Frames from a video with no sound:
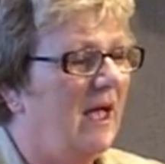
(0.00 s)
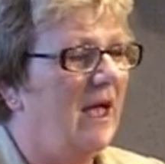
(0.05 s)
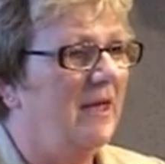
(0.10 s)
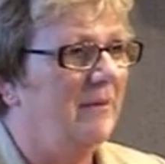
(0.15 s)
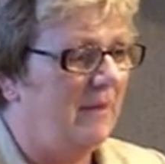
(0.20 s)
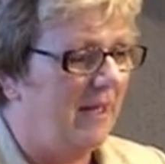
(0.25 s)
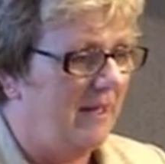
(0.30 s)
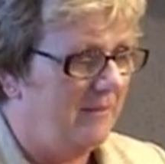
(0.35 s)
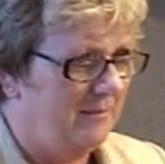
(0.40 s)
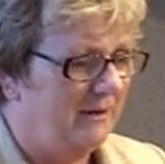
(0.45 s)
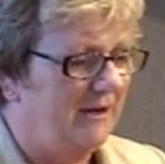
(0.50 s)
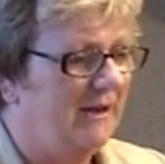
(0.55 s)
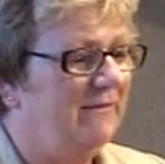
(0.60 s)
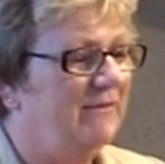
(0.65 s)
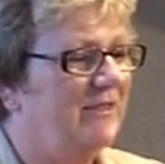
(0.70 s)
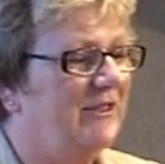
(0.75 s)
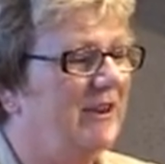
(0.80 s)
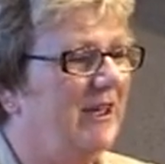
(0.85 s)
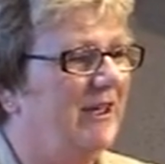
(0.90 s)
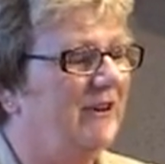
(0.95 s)
I
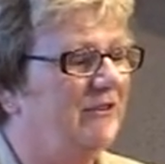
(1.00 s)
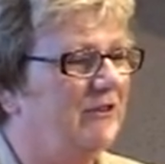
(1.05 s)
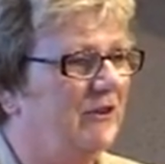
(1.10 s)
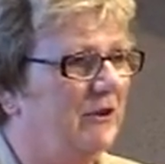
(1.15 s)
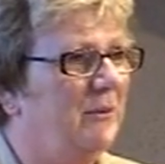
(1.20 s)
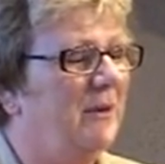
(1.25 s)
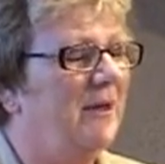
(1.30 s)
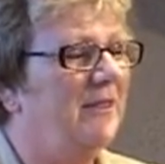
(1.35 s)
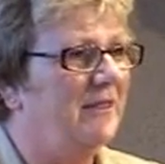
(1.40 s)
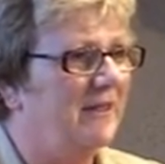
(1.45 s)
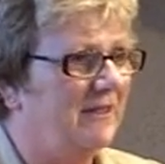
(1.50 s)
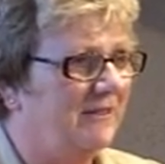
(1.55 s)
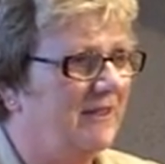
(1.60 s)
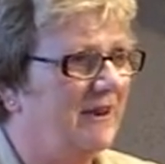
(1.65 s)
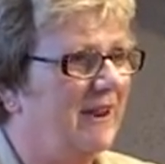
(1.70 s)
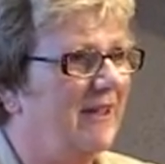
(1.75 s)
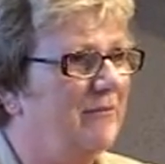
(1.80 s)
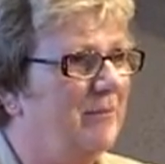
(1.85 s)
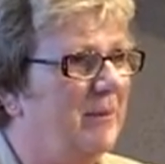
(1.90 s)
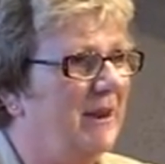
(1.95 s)
believe that I do. I think
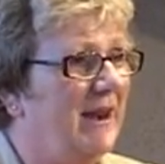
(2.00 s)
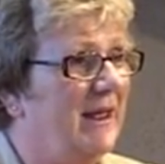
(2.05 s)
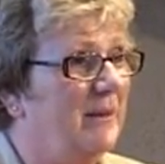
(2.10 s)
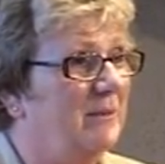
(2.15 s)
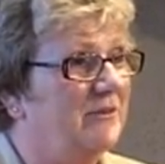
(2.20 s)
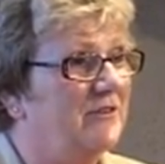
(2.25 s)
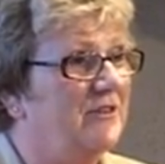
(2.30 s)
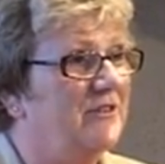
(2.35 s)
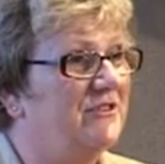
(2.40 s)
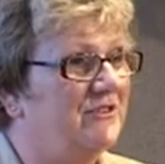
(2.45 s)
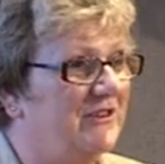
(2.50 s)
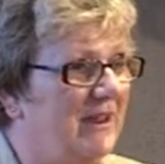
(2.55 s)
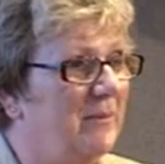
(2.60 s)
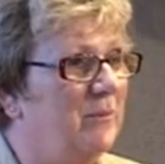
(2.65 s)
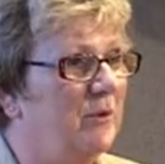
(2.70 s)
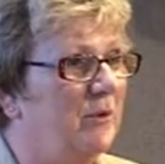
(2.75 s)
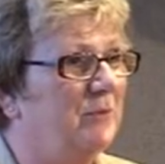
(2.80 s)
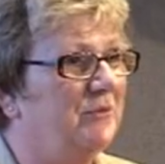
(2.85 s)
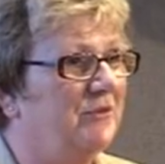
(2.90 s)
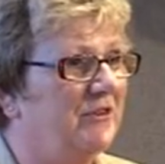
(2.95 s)
that I've been able to
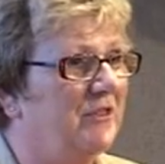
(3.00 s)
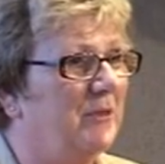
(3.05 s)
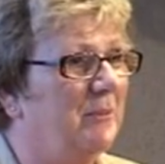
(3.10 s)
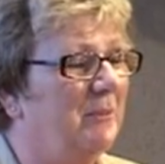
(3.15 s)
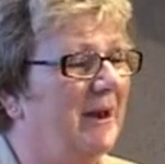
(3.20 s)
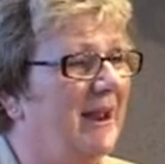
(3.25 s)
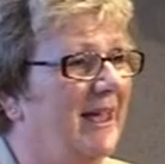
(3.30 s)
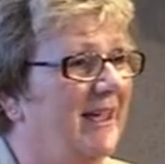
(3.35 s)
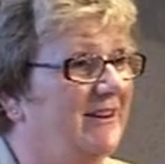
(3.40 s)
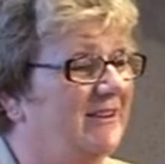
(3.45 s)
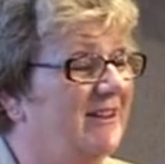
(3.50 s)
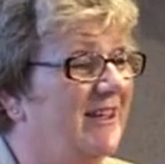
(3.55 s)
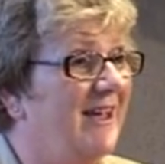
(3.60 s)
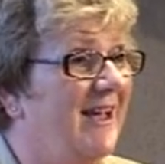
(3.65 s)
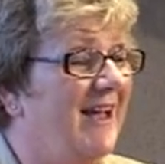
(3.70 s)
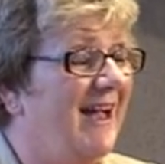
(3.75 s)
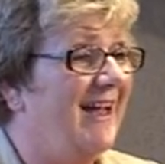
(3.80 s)
step up to the plate.